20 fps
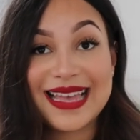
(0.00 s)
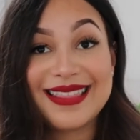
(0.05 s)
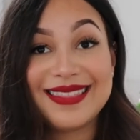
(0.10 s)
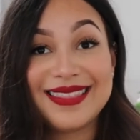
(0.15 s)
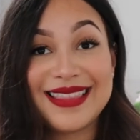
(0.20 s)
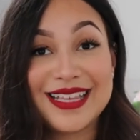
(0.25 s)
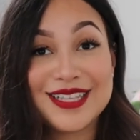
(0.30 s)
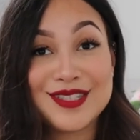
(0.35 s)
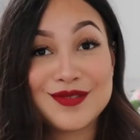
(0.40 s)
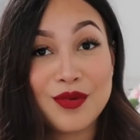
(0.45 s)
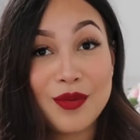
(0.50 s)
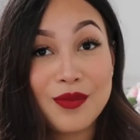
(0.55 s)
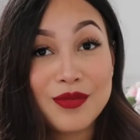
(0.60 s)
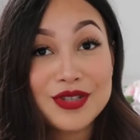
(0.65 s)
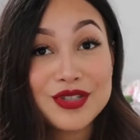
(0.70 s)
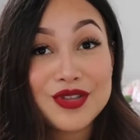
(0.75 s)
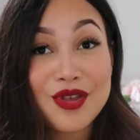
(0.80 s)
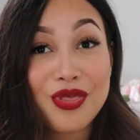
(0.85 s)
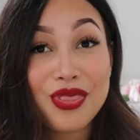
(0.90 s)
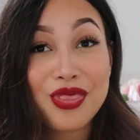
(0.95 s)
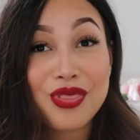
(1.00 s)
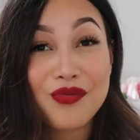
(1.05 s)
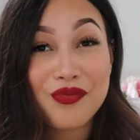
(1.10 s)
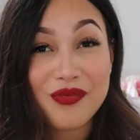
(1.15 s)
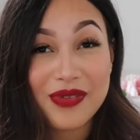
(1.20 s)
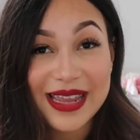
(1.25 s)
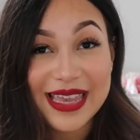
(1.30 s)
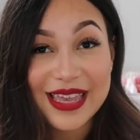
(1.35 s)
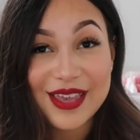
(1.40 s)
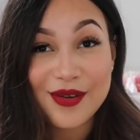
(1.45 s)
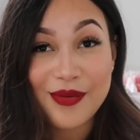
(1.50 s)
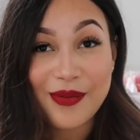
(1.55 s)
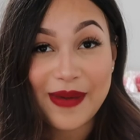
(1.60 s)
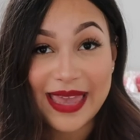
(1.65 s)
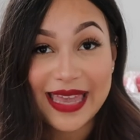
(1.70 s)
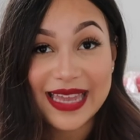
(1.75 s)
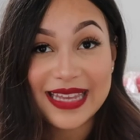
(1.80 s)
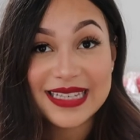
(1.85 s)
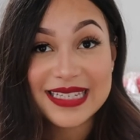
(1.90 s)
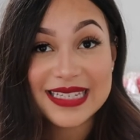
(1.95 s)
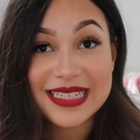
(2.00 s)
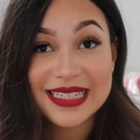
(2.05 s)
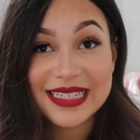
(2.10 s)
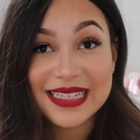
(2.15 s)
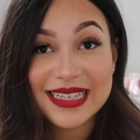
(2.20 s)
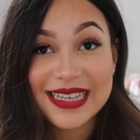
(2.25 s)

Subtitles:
and this one was £3.